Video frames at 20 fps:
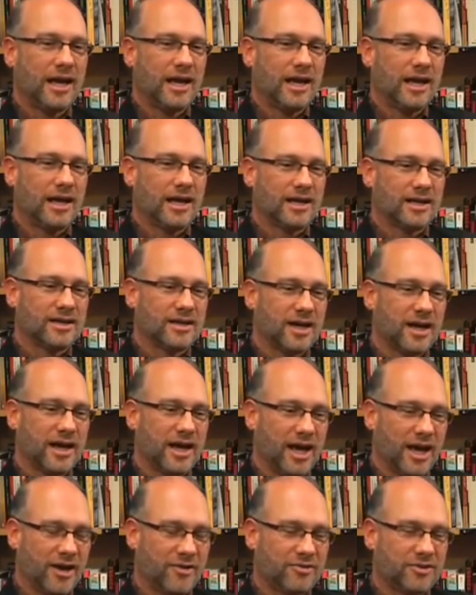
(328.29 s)
and
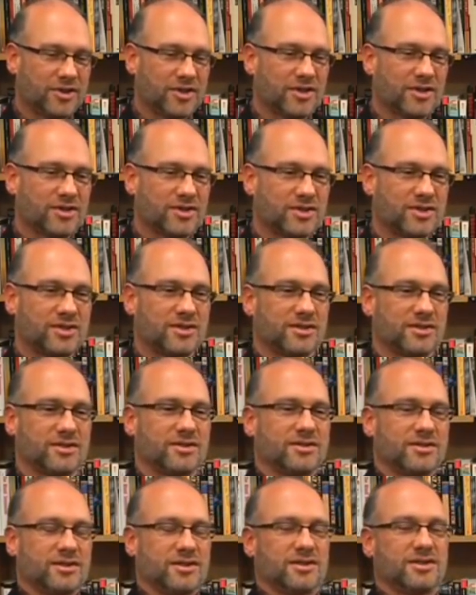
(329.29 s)
I have to
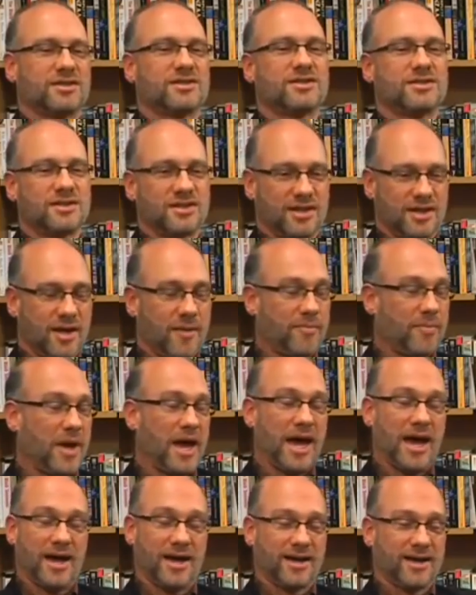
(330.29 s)
step
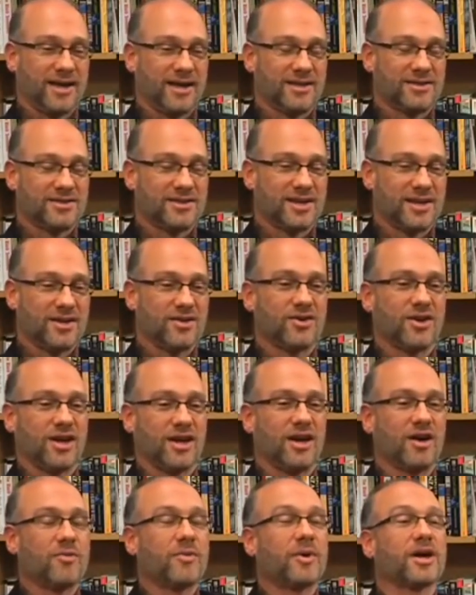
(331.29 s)
back and say,
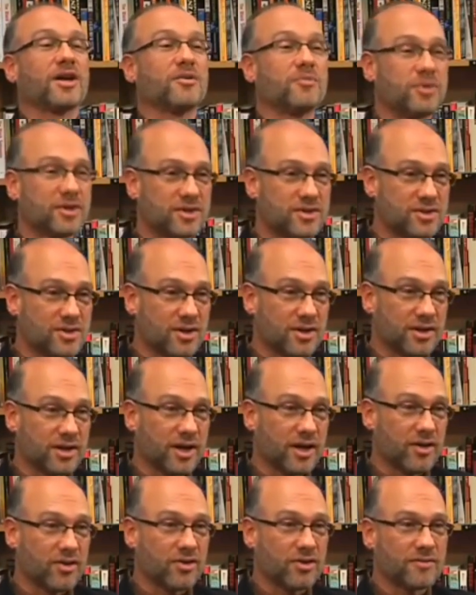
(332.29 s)
okay, how am I going to put this all
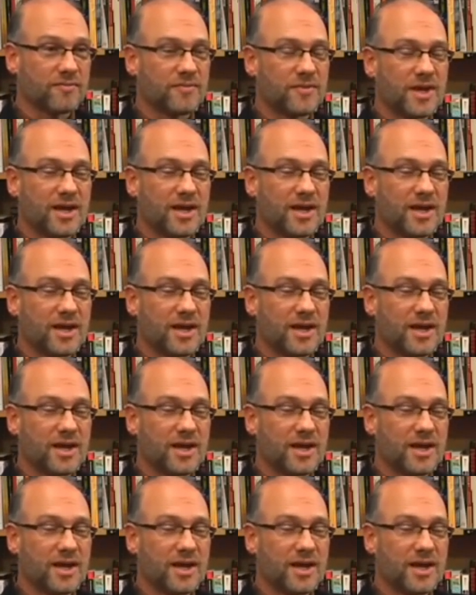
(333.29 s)
together?